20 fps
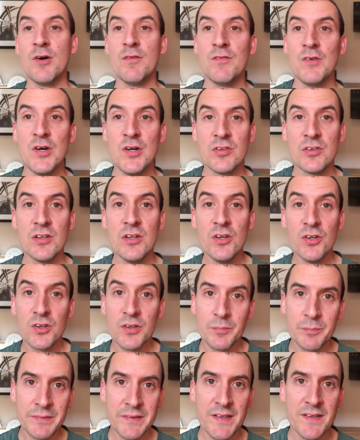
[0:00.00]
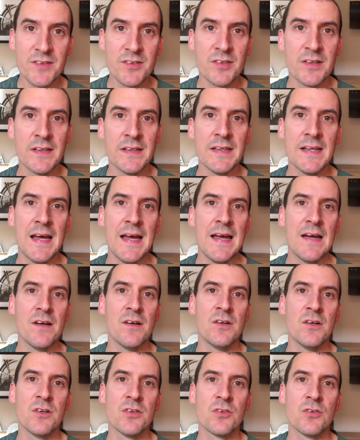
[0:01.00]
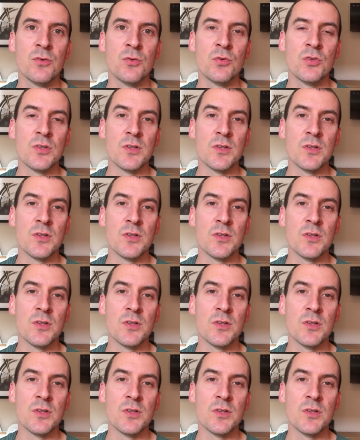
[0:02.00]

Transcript: our first look, potentially, at Arsenal's